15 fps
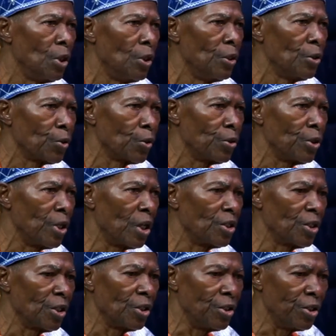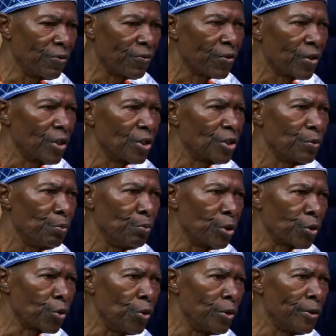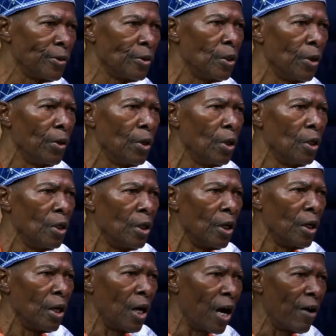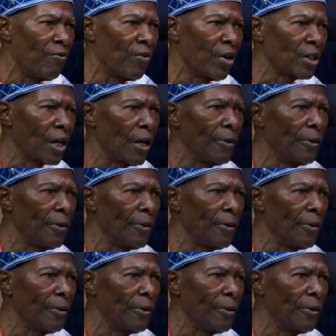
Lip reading: So there's a difference between avatar